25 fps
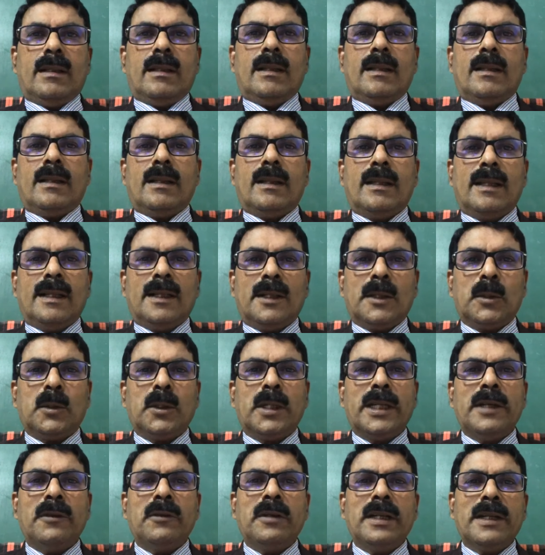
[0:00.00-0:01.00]
Good
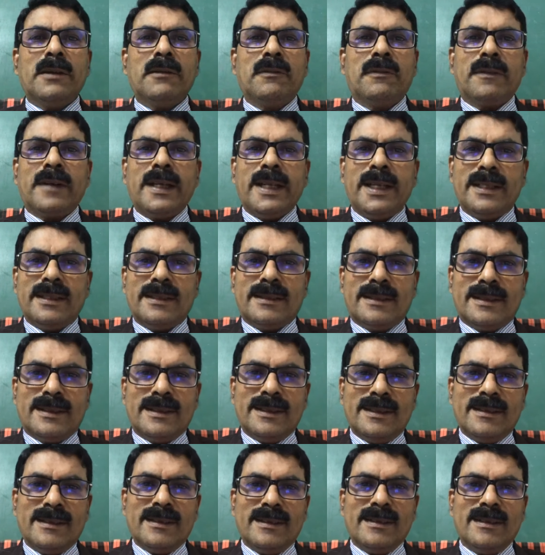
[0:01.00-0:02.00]
evening, friends,
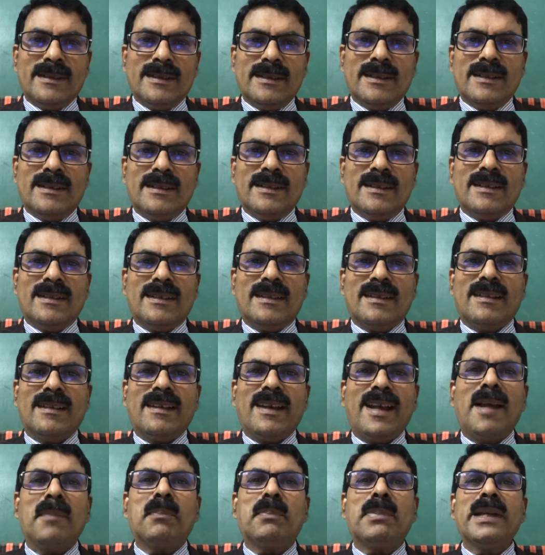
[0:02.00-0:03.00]
and
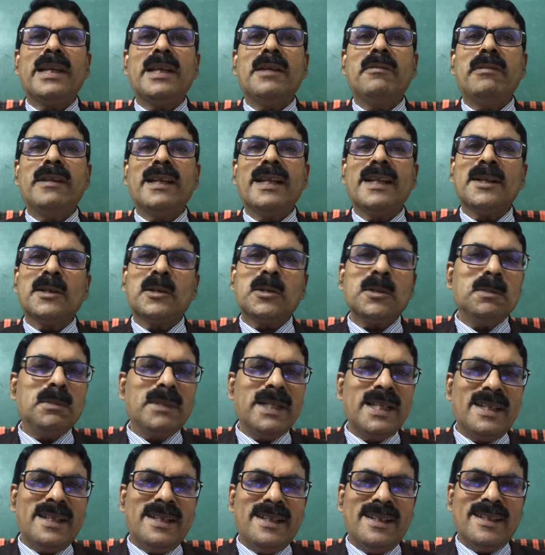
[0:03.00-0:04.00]
happy evening to
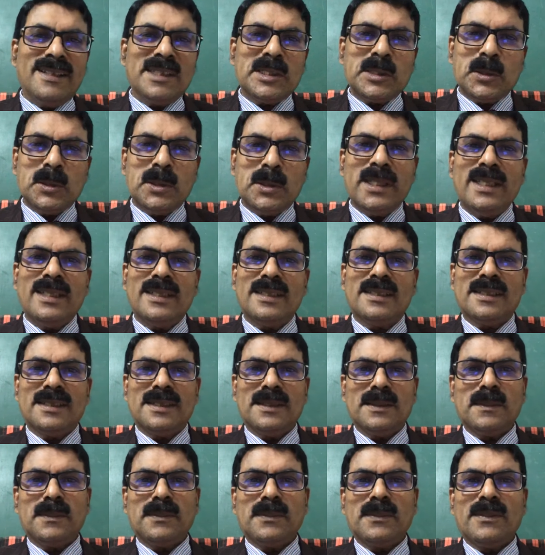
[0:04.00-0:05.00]
my dear students.
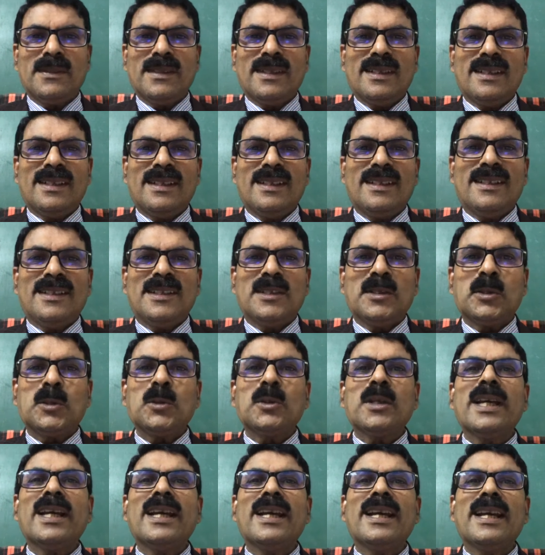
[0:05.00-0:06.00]

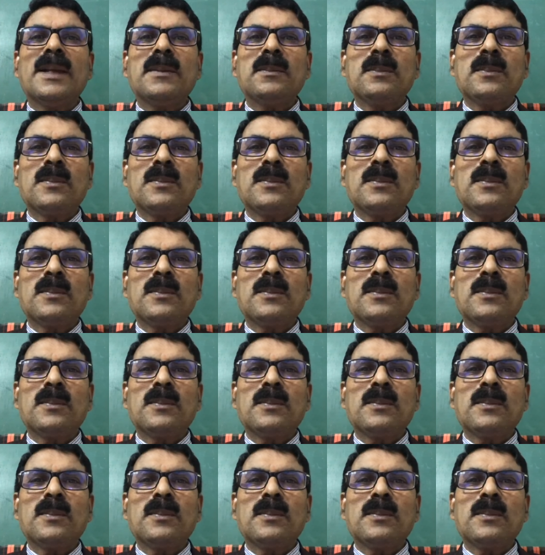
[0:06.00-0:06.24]
Today,